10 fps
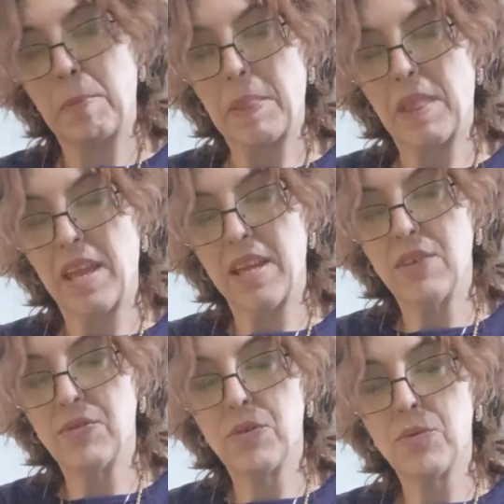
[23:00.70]

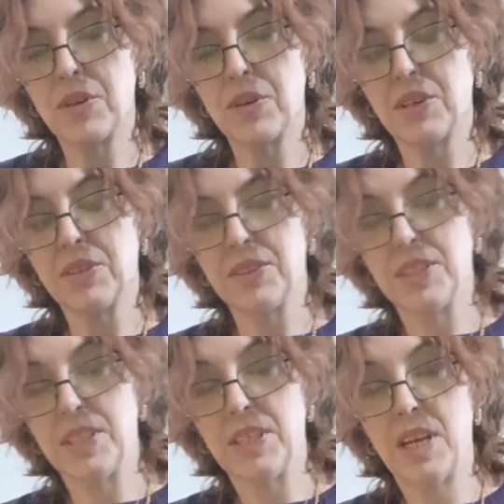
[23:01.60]
have cord all the
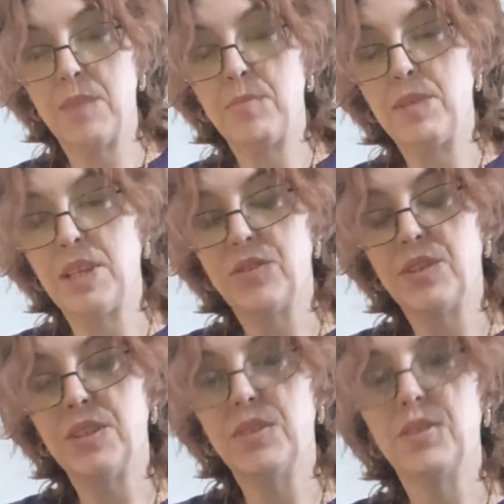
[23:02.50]
time. I mean, I try
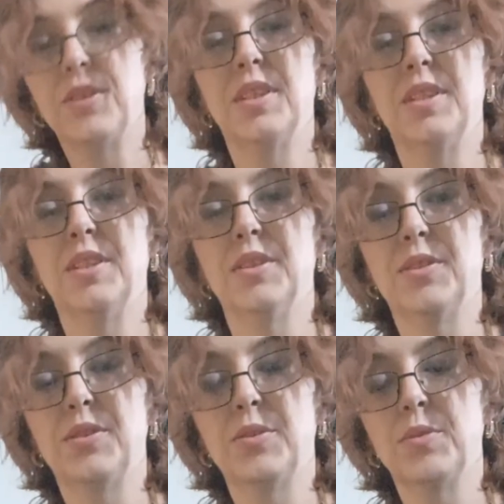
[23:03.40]
to look in the
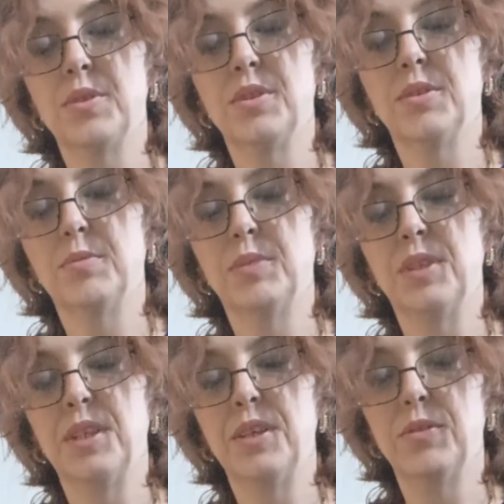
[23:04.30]
stores when
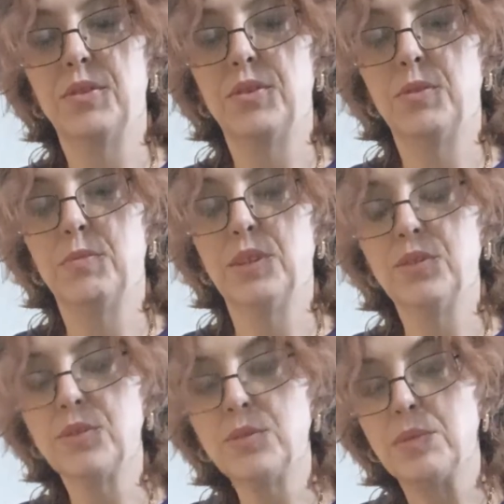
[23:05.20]
I go to do my
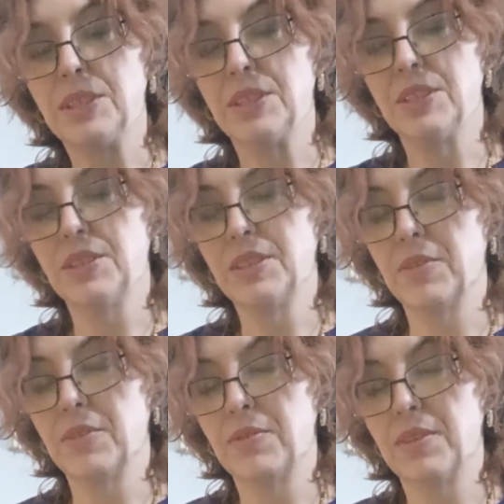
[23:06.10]
jewelry and
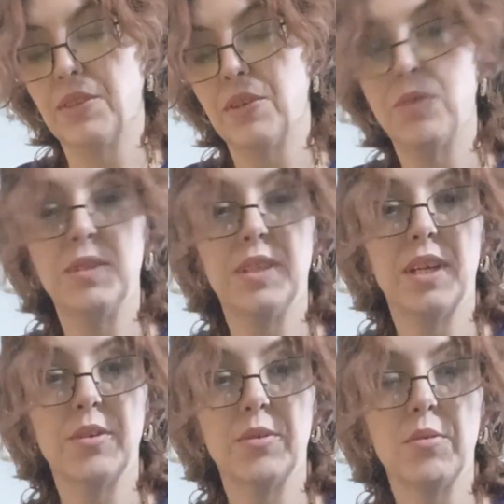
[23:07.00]
stuff, and they're always
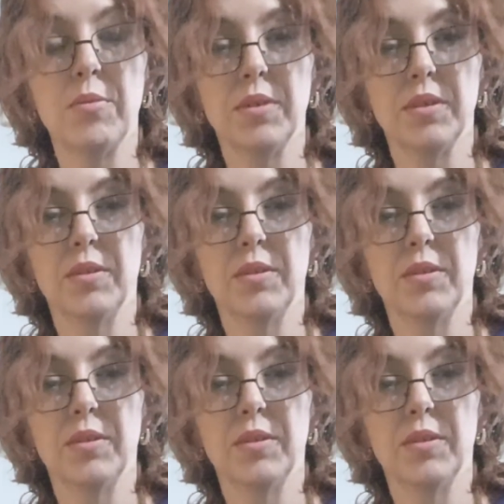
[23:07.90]
out of cord,